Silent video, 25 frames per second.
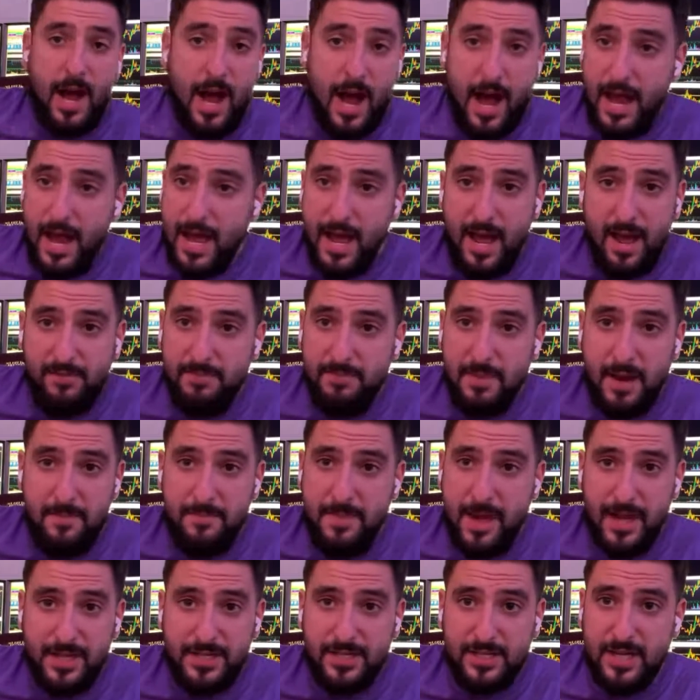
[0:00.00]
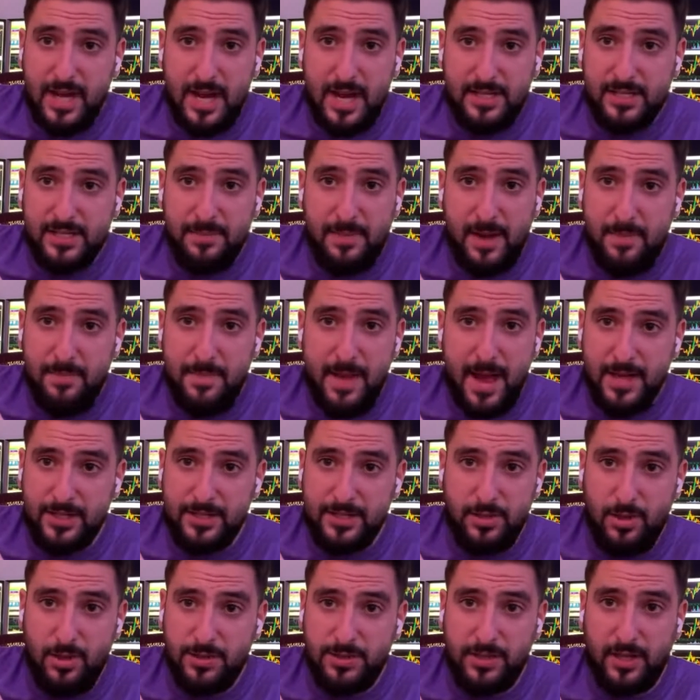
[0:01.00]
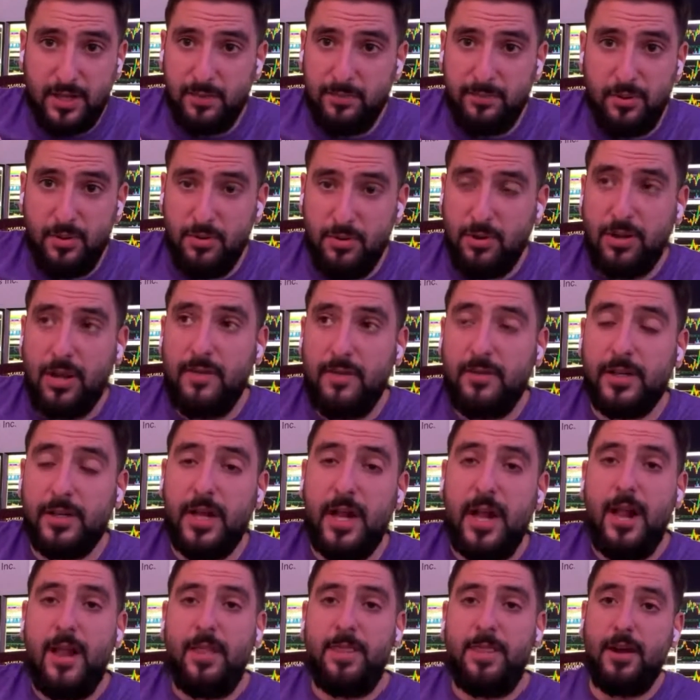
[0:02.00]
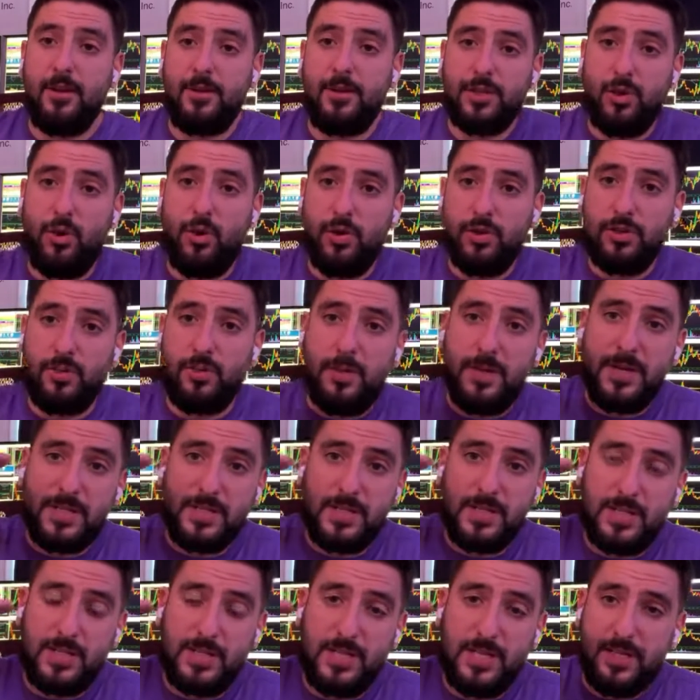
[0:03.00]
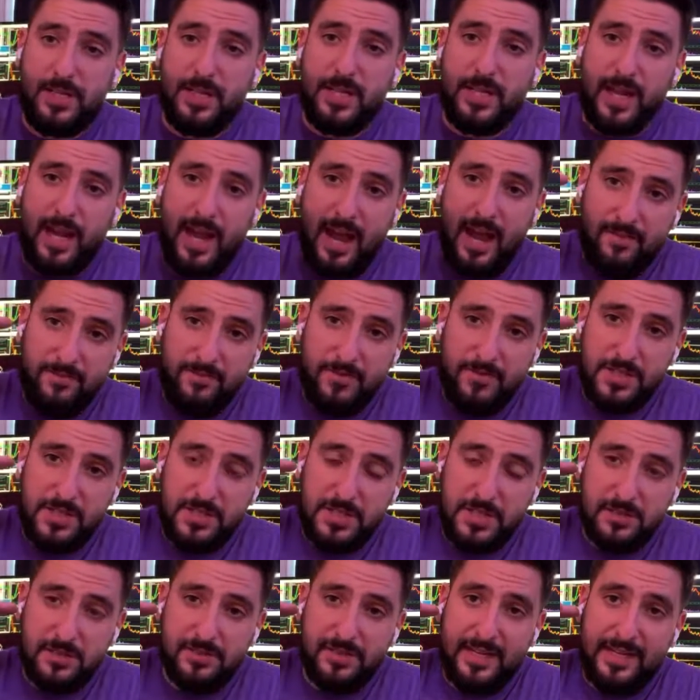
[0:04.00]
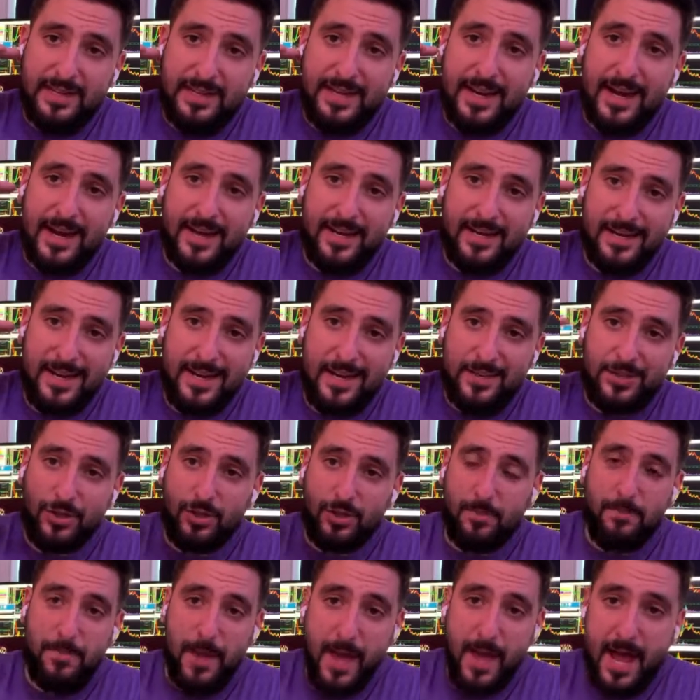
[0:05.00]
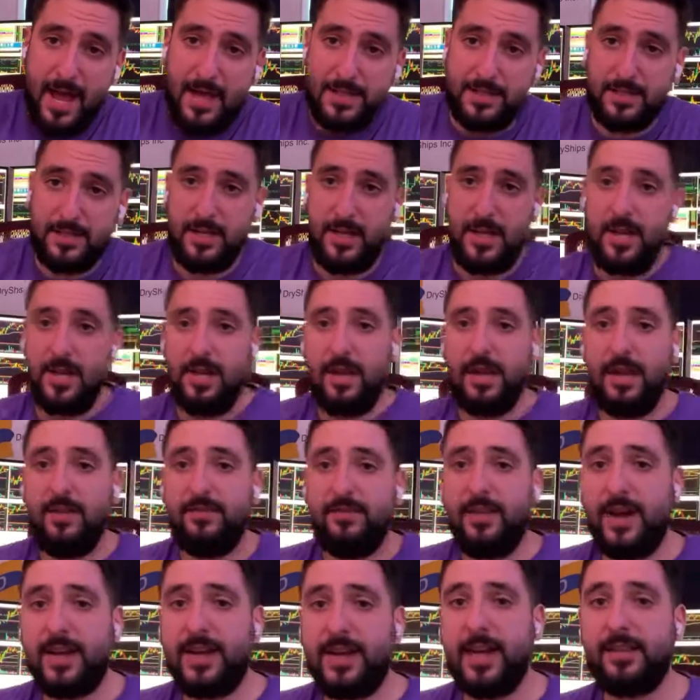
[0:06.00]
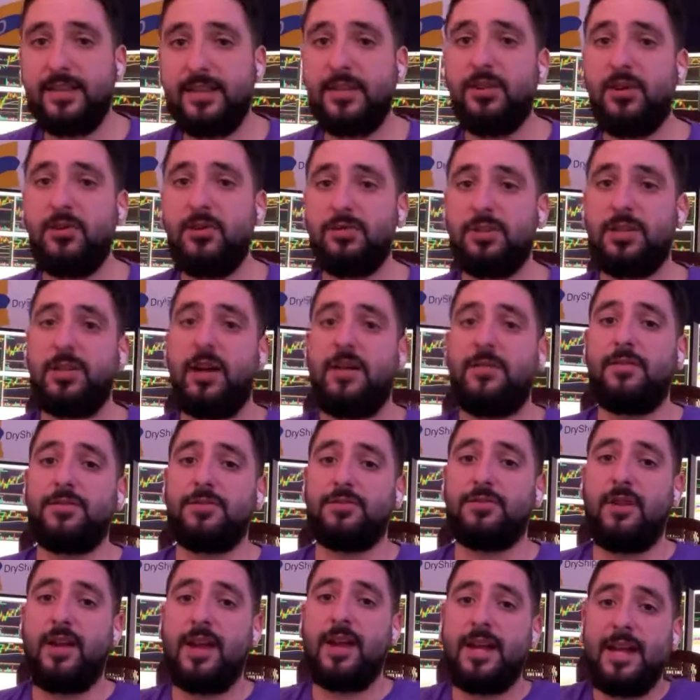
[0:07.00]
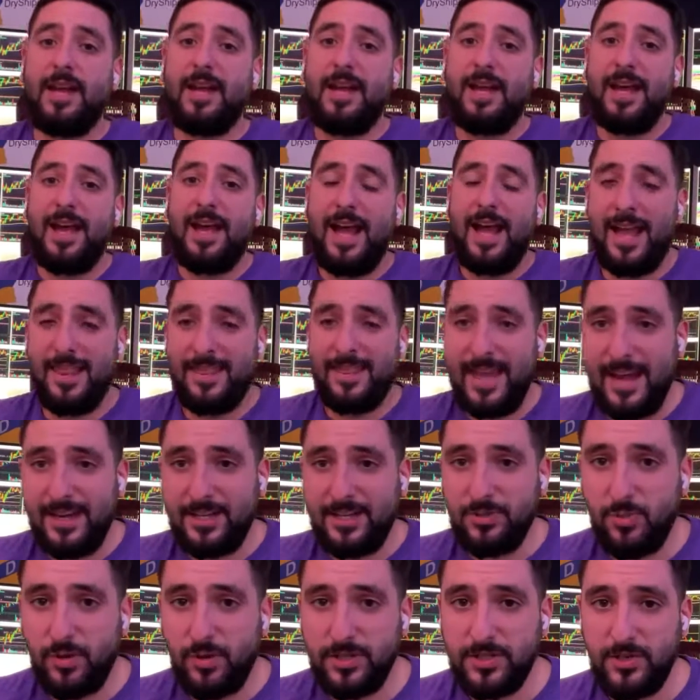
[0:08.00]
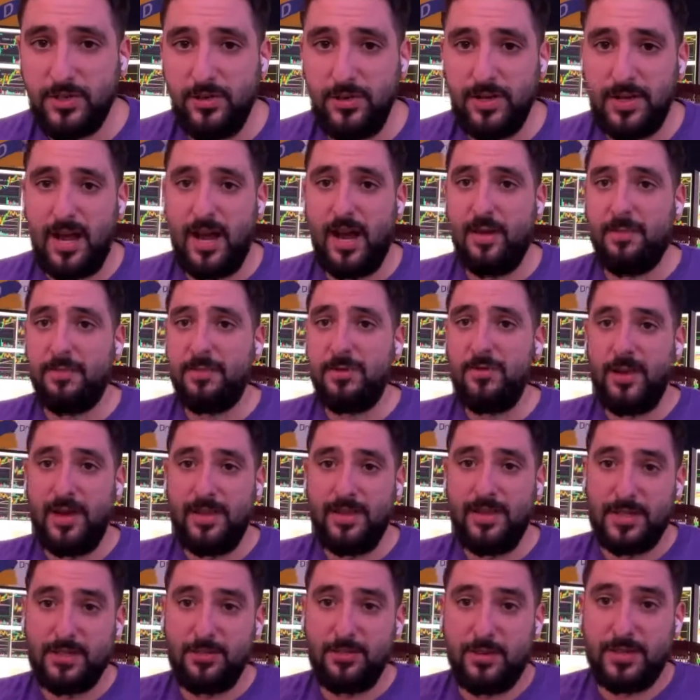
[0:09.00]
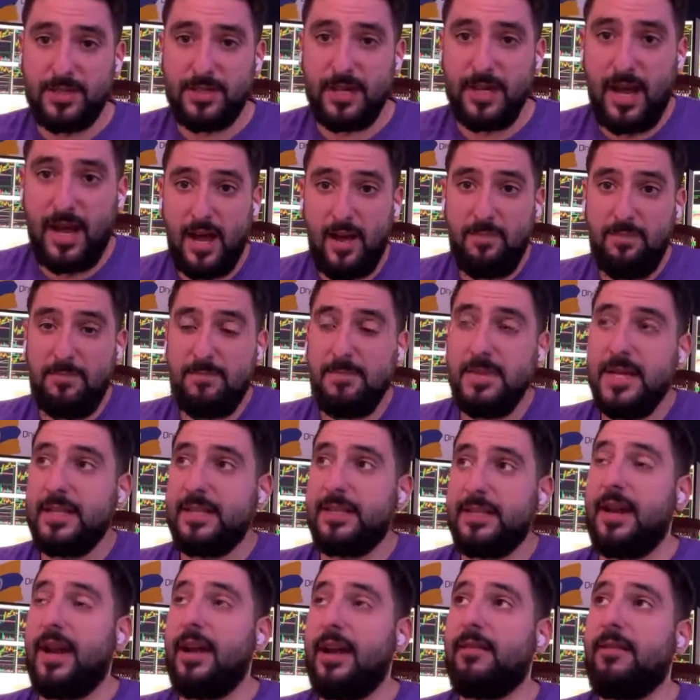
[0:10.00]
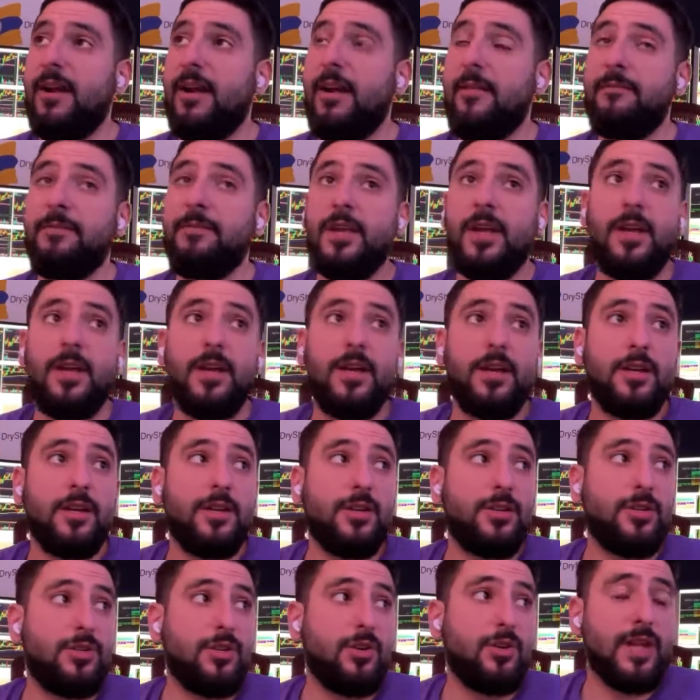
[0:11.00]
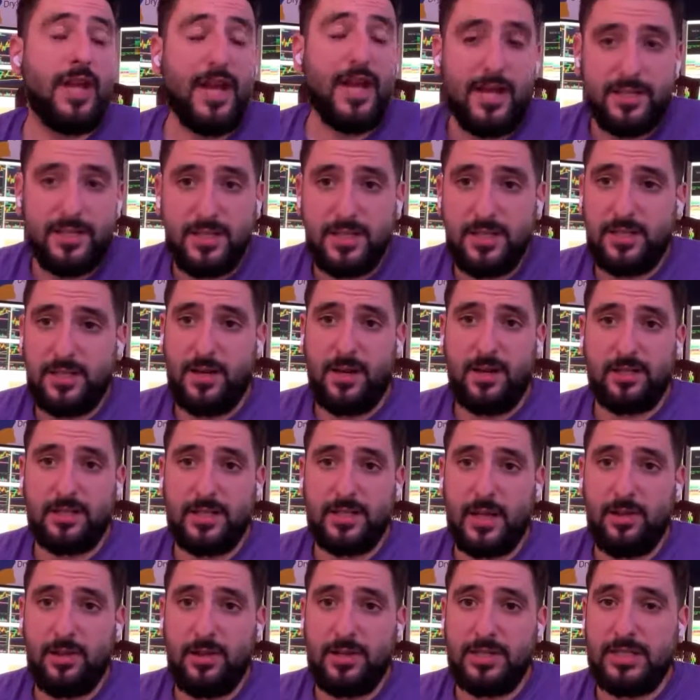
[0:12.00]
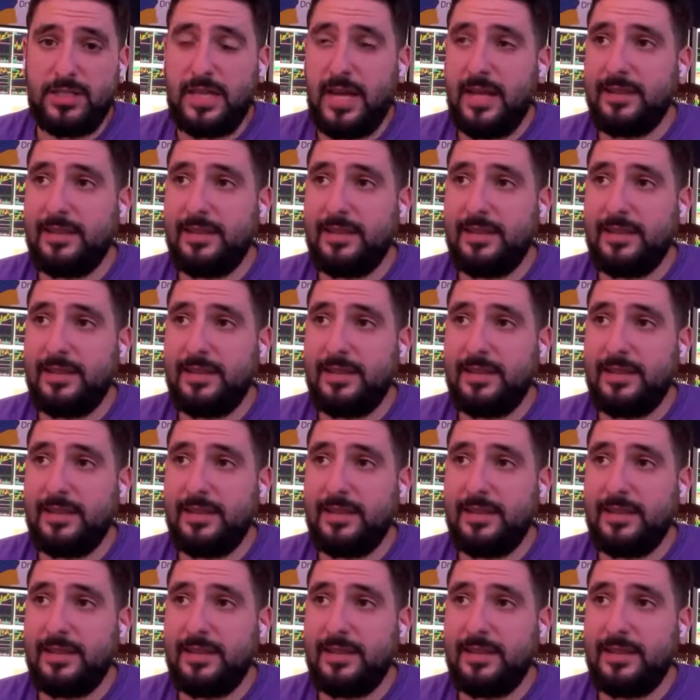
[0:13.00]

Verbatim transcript: I have my max size and my max loss at the broker level. There is going to be a ceiling every single day that I cannot surpass if I get to those levels, right? And that is what's going to help you. And that's what's to help me today, right? So, yes, yeah, sucks. I lost